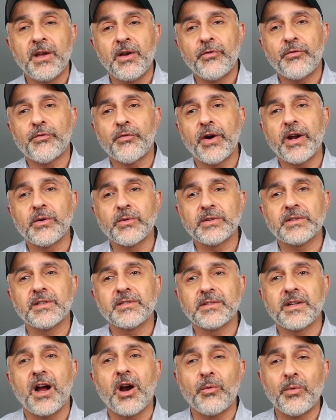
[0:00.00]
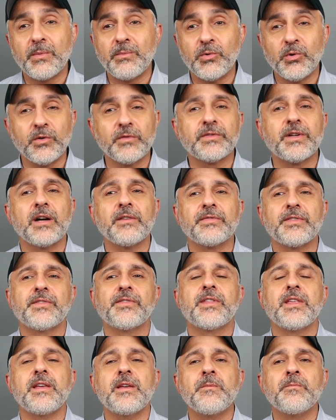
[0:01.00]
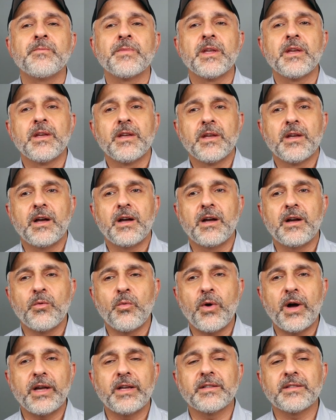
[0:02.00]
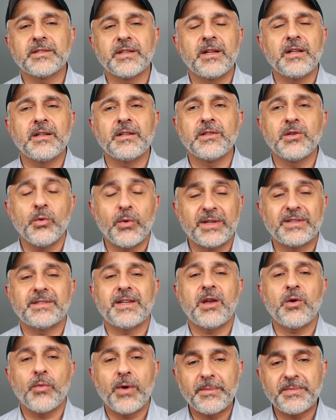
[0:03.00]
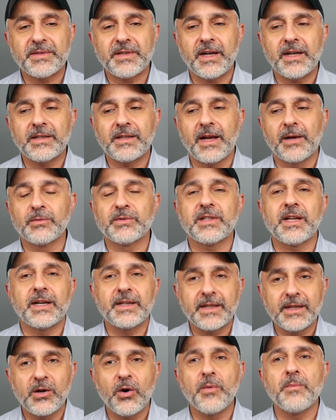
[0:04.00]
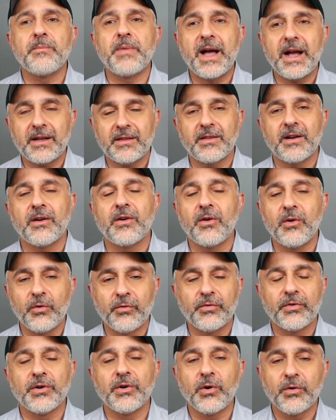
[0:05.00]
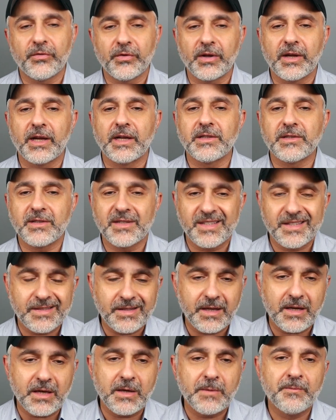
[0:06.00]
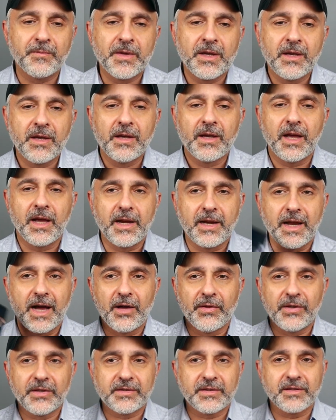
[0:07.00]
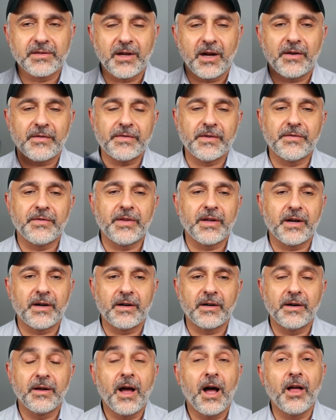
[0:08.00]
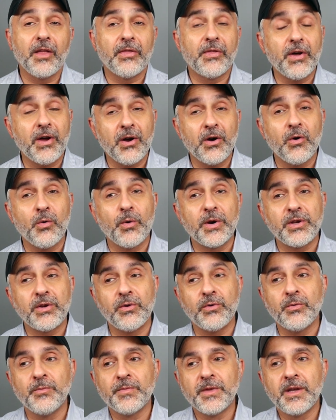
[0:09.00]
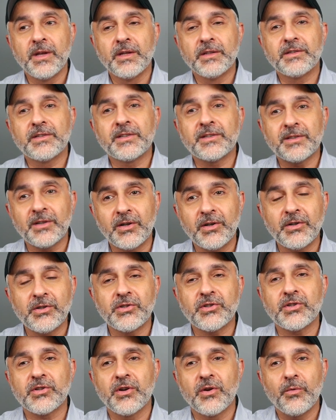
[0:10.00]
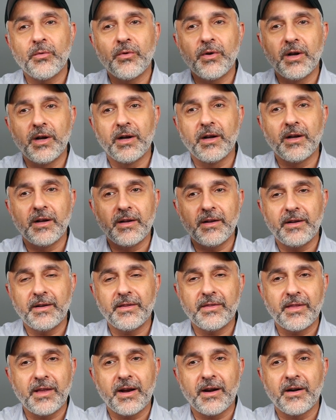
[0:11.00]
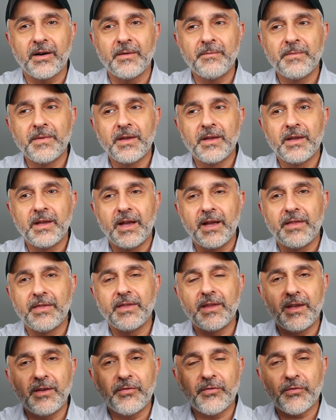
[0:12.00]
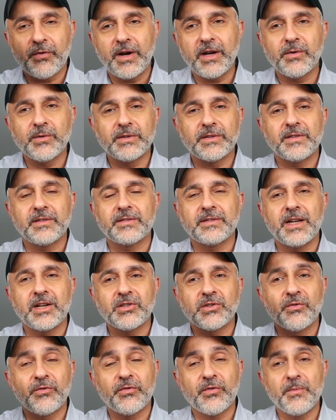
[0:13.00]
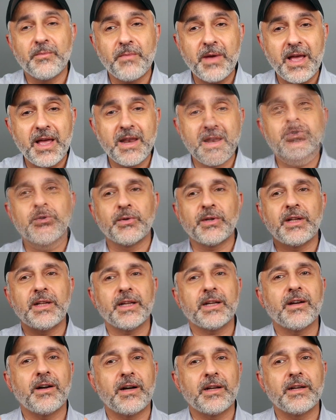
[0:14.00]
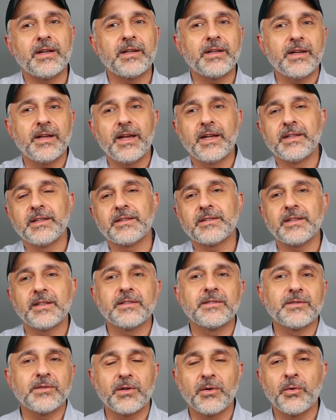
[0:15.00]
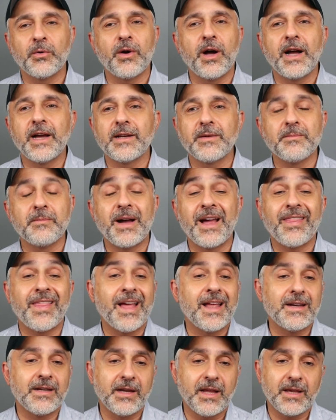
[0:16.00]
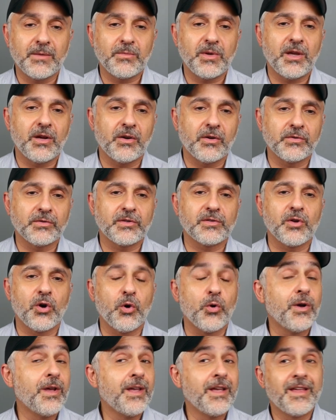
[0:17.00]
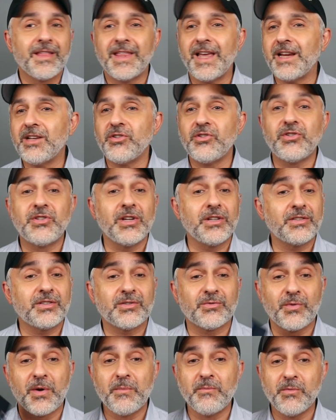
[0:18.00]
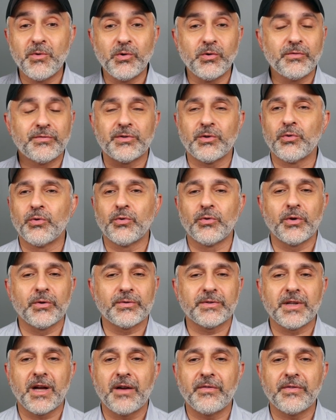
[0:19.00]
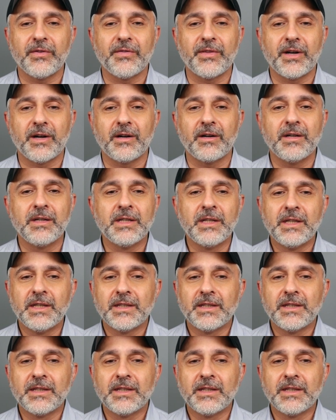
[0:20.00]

fragrances got removed off of the uh, YSL USA website. I was kind of going back there over and over again to see, and now this is off of there. Although when you search uh, there, and the fragrances section for men, you click on it and it says no item by that name here. So they just removed Kouros off of there.